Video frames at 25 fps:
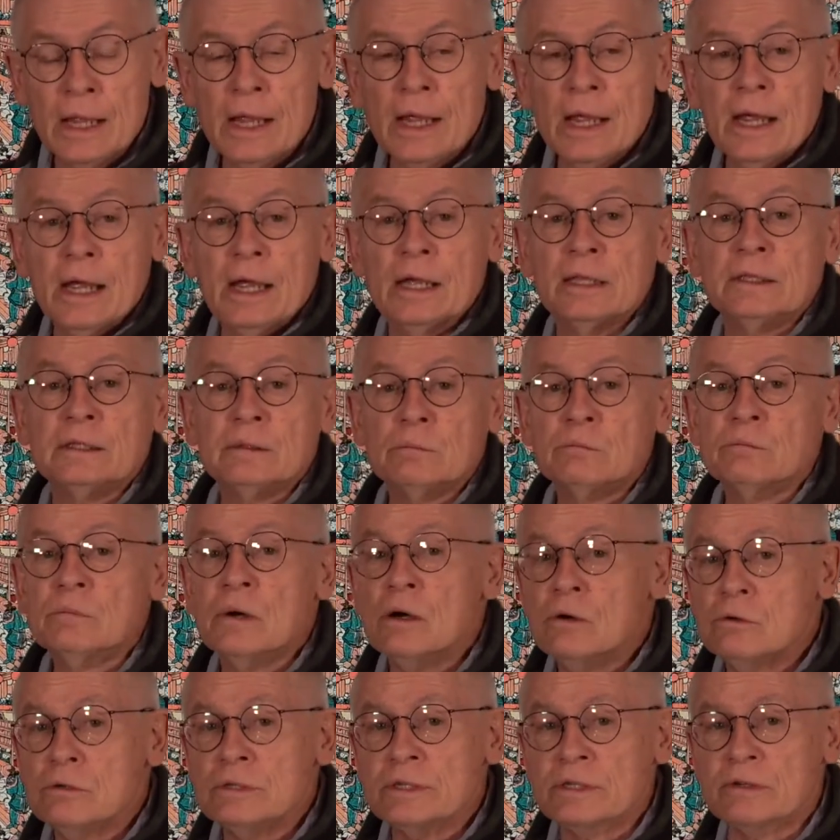And the
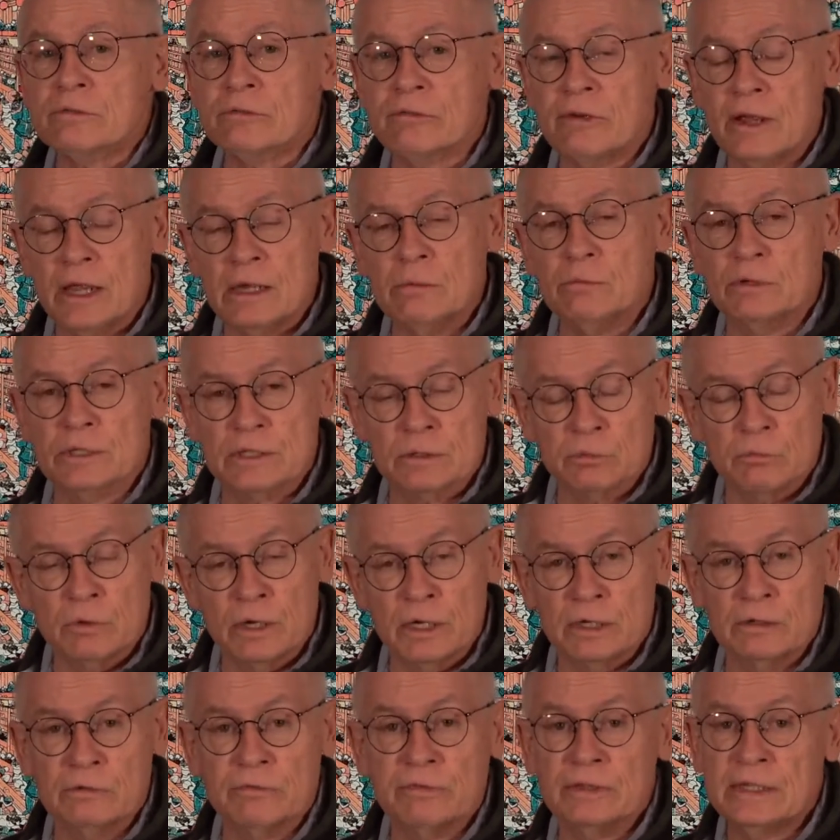most famous
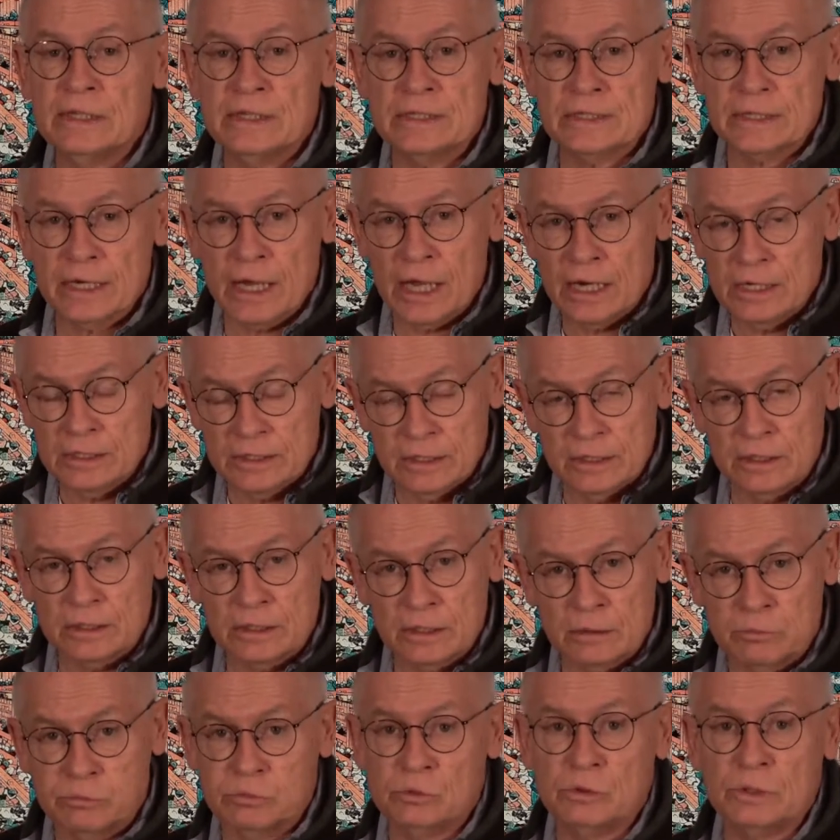one of these 18
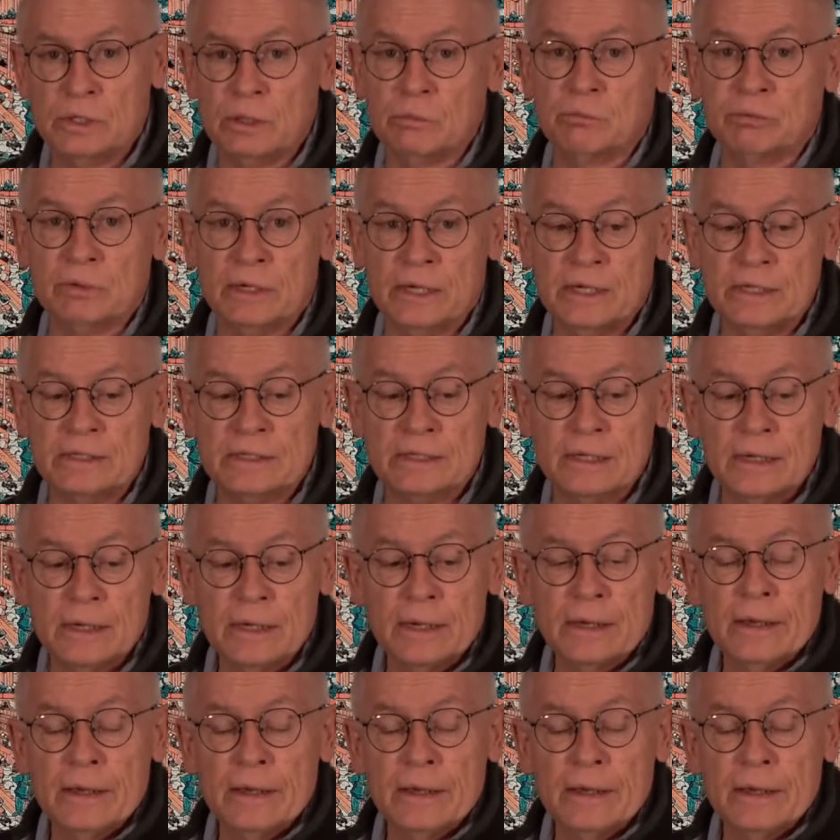Kabuki plays,